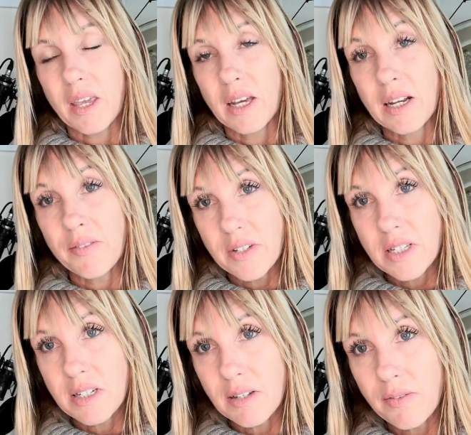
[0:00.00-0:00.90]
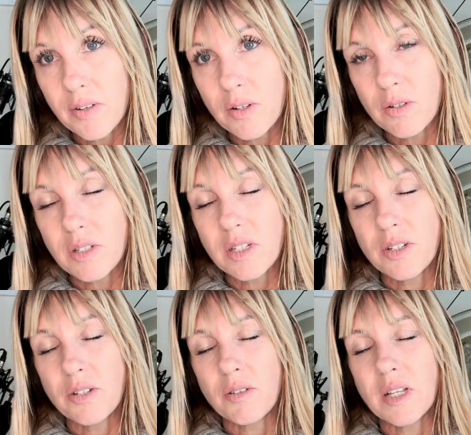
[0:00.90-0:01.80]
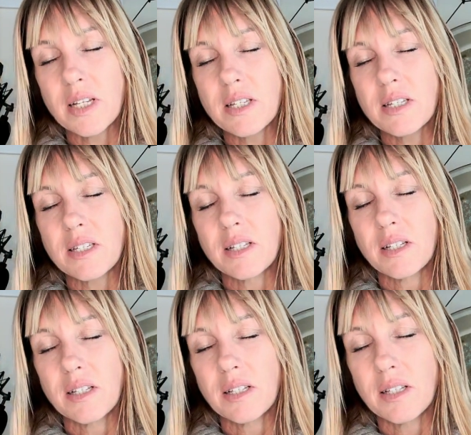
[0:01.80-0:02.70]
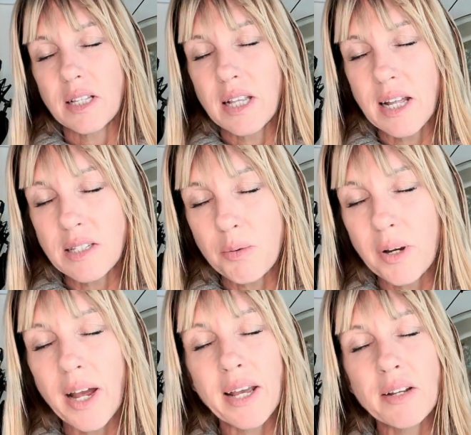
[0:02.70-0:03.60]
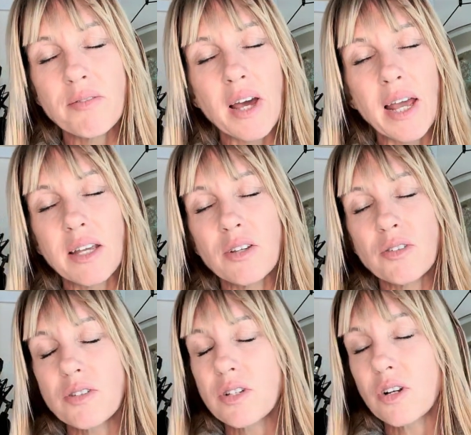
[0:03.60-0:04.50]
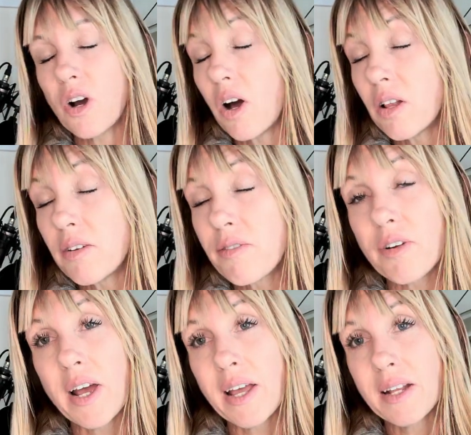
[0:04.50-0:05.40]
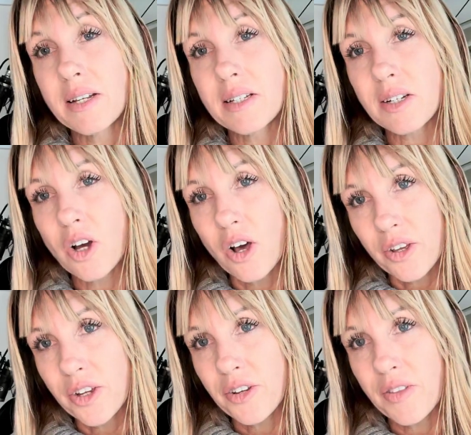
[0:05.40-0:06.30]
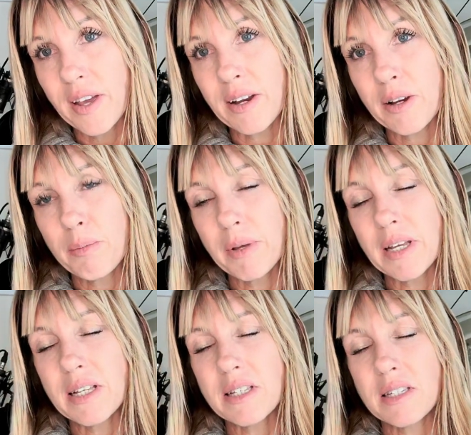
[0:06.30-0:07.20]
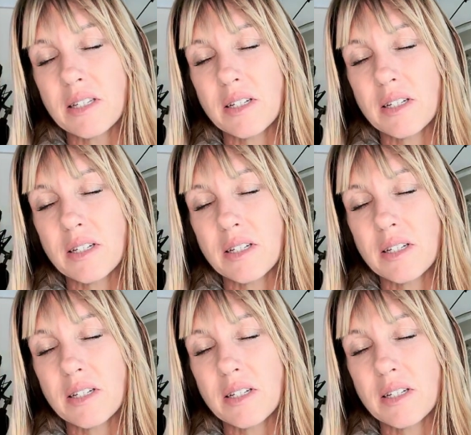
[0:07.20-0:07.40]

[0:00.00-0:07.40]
And if it's difficult to do this, then that's where I invite you to call a friend, call your therapist.